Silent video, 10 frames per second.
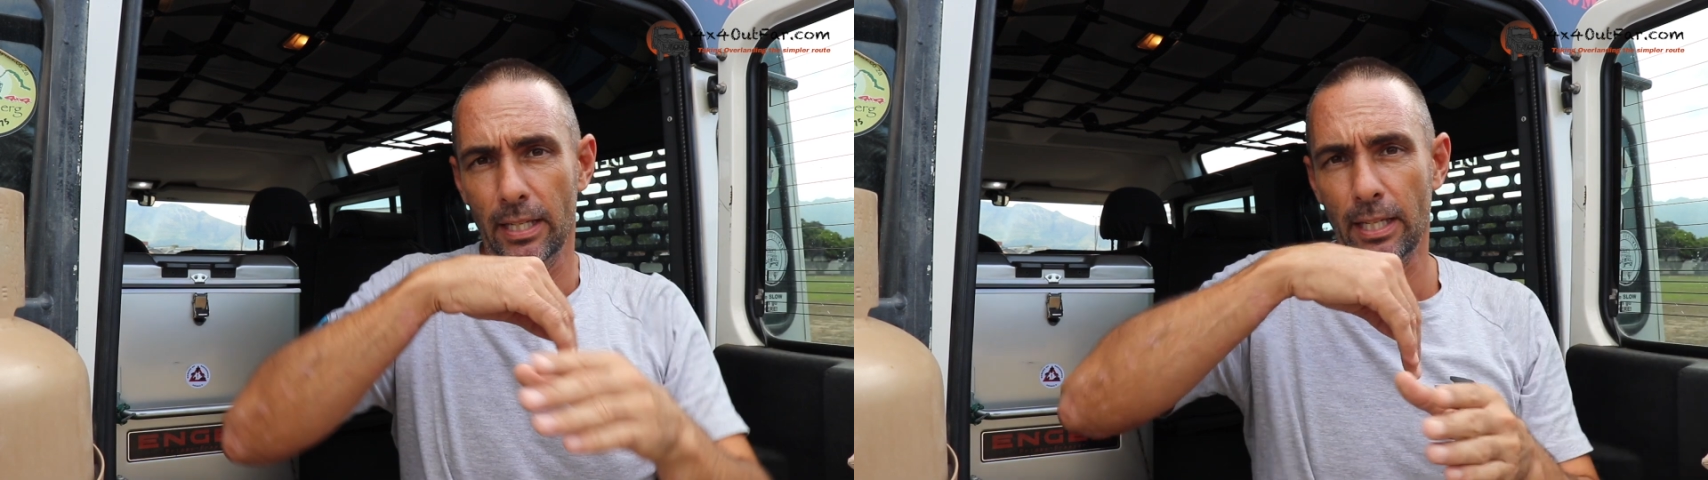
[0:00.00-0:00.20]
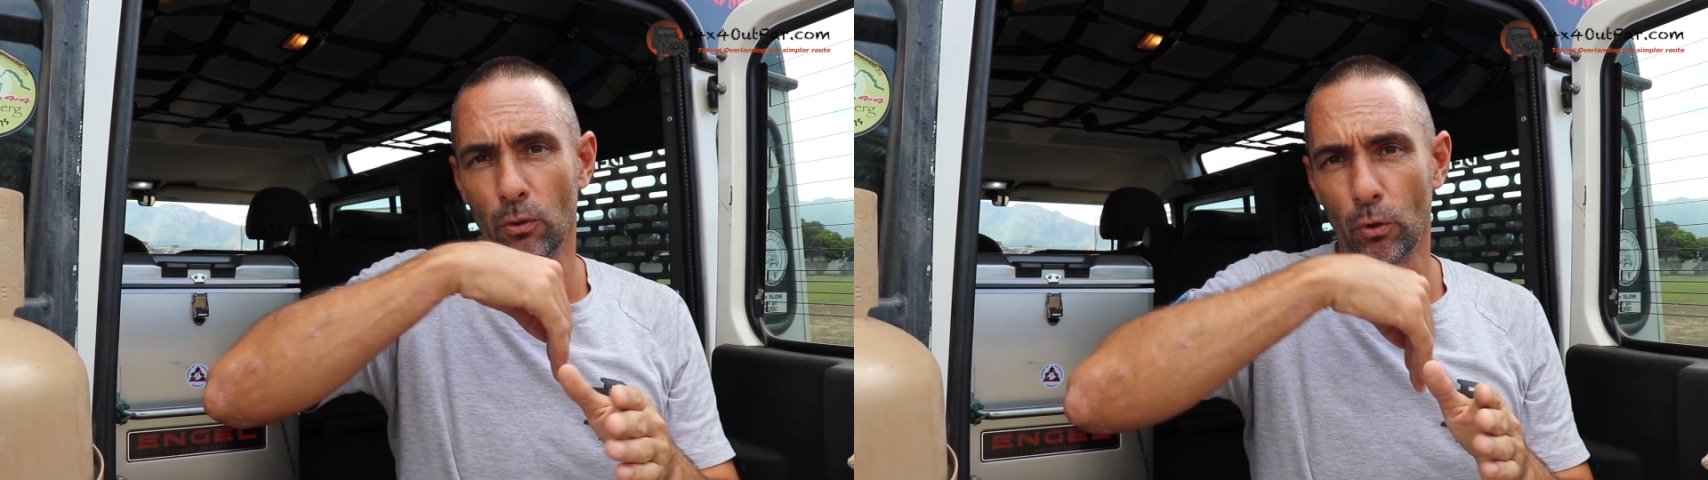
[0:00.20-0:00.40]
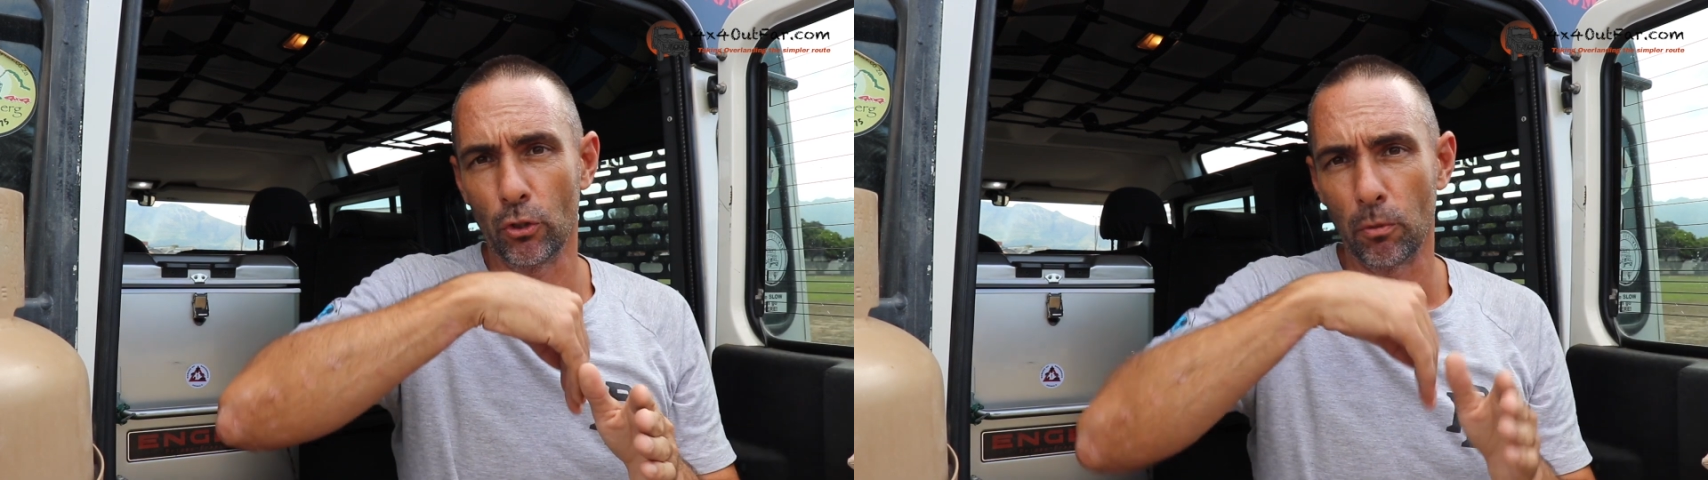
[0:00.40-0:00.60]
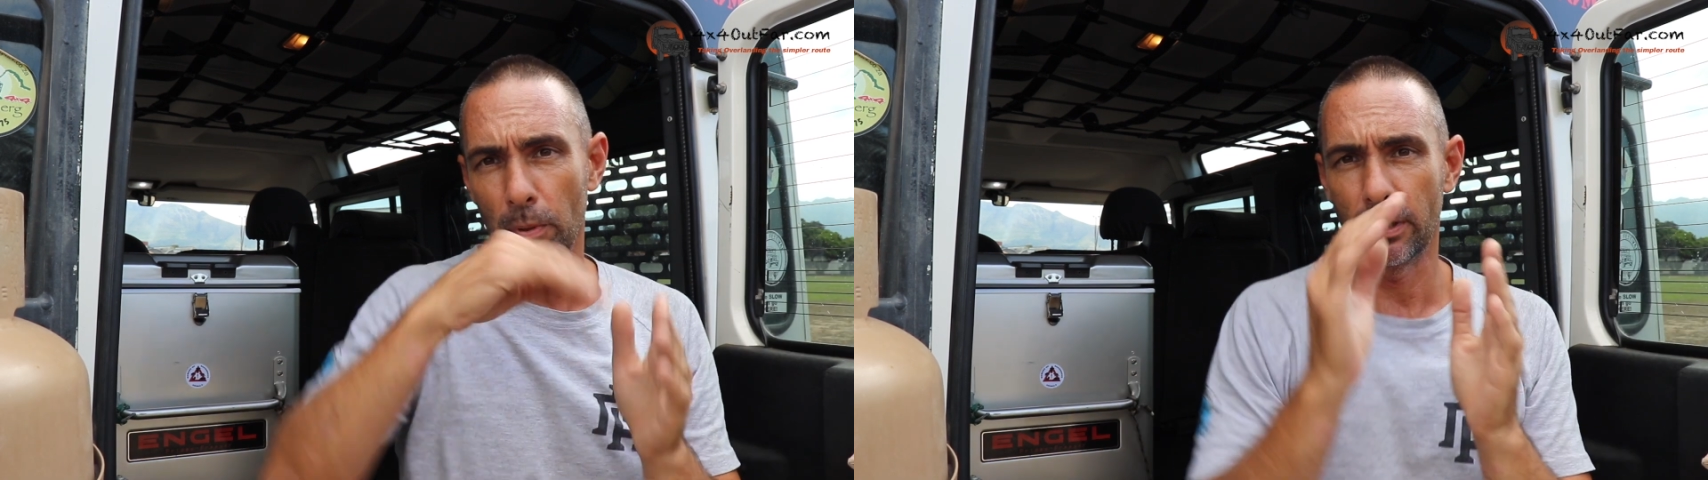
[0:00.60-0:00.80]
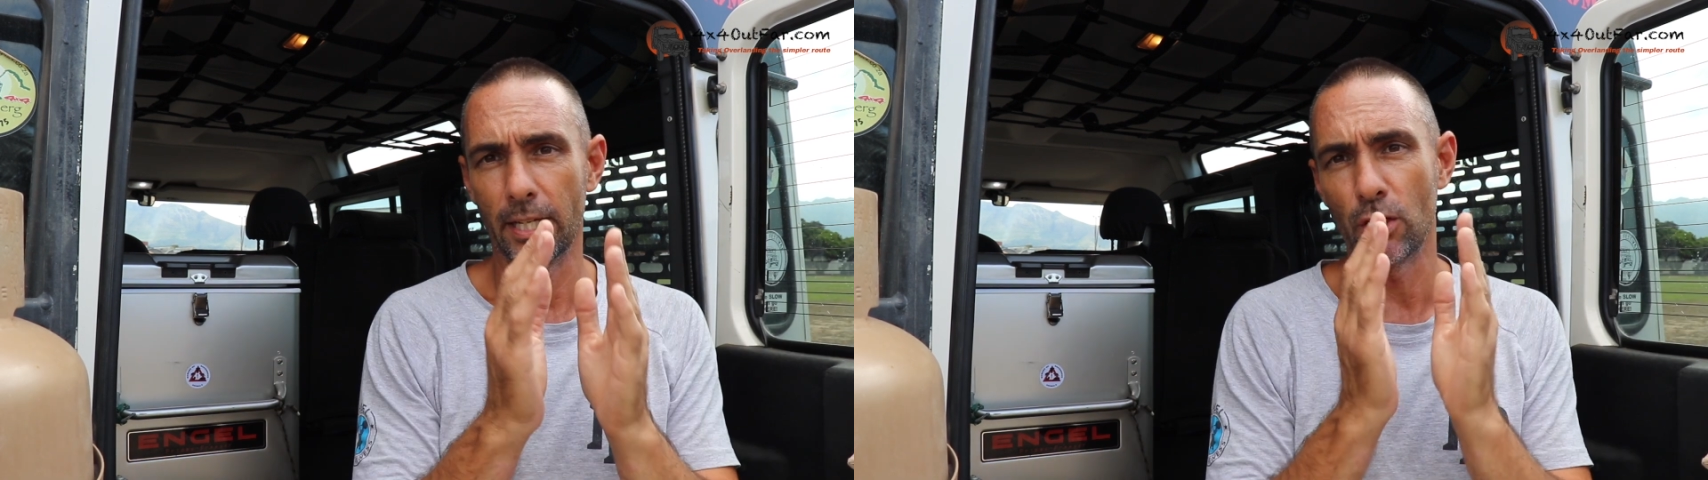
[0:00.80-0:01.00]
in order to
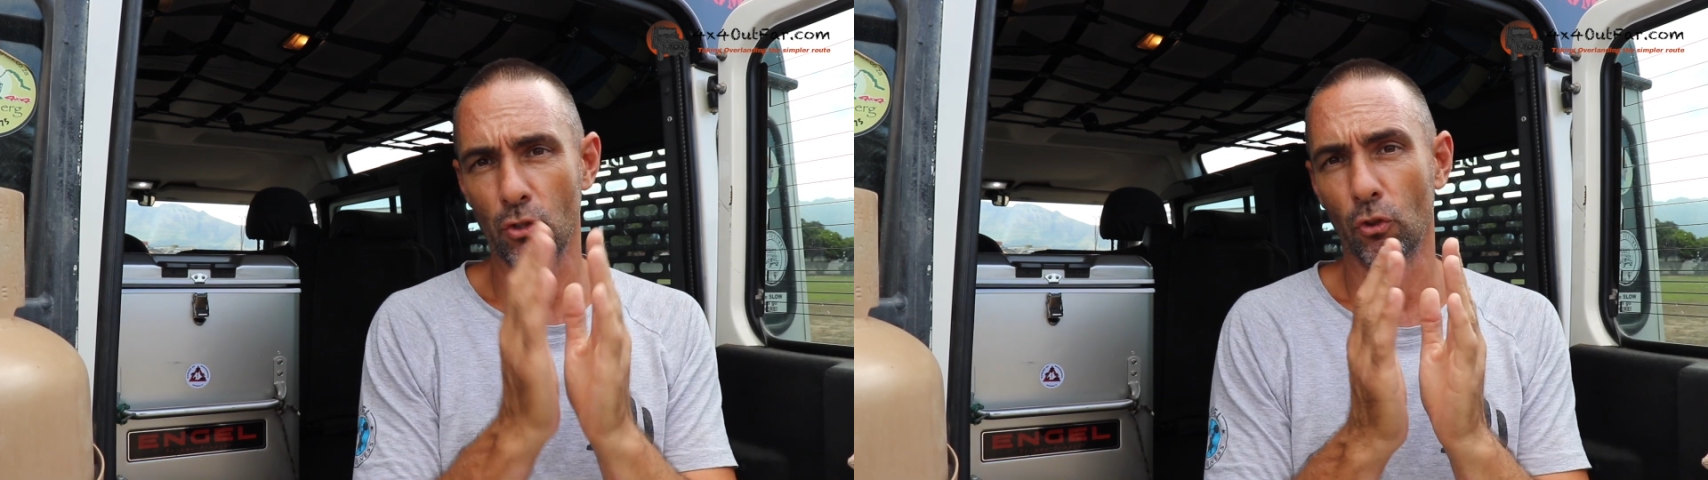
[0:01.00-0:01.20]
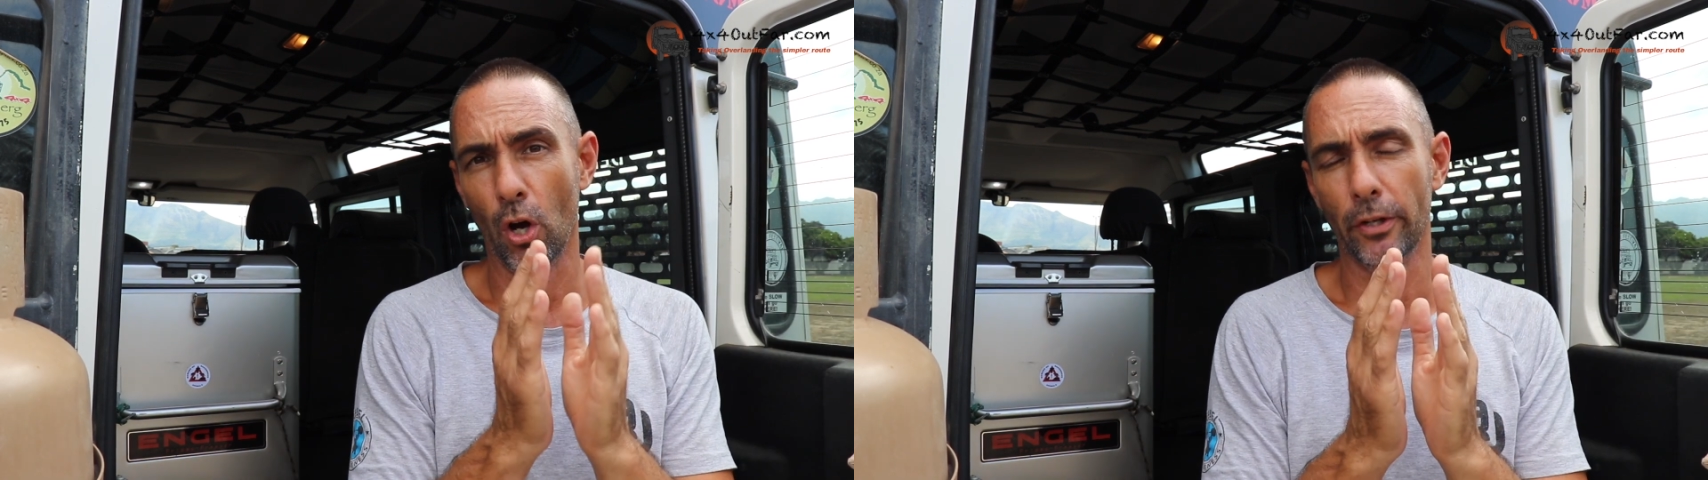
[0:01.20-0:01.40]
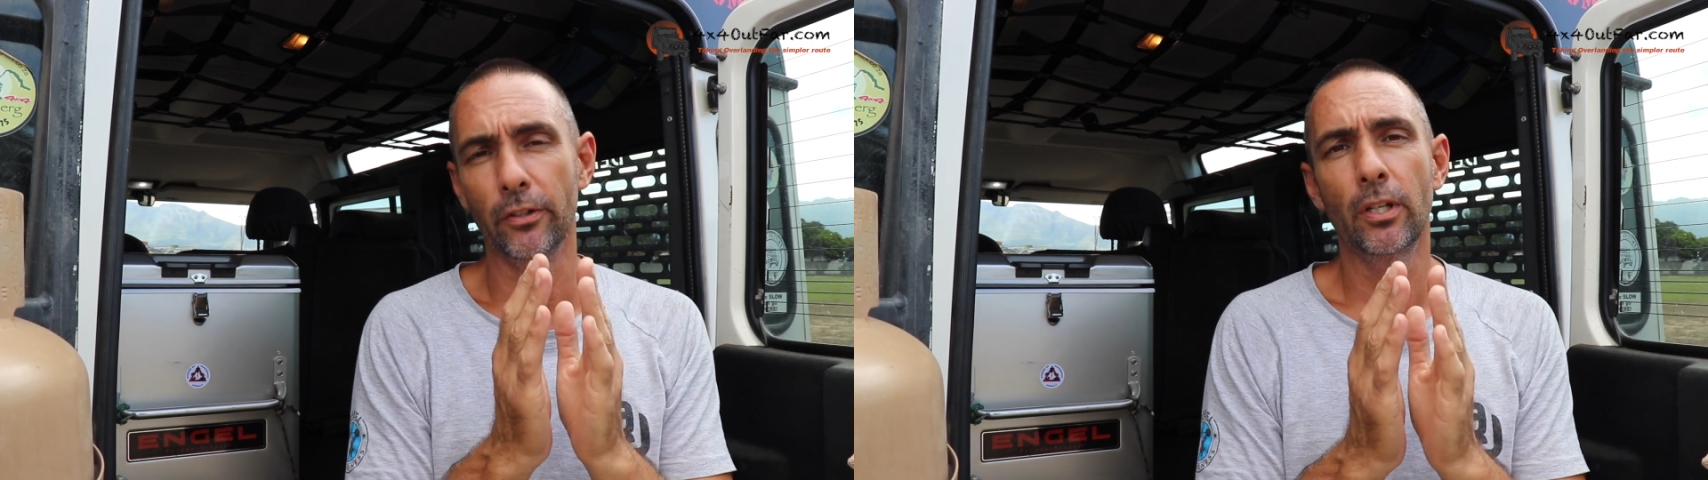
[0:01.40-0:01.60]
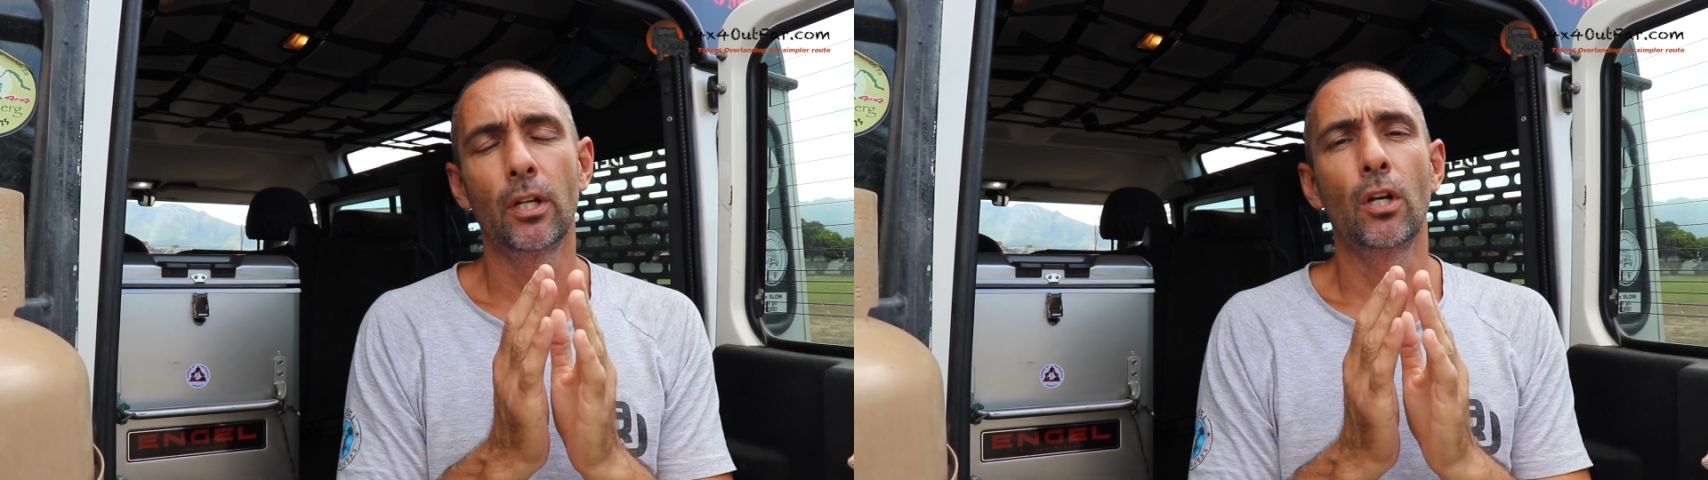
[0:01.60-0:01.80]
put the hinges on.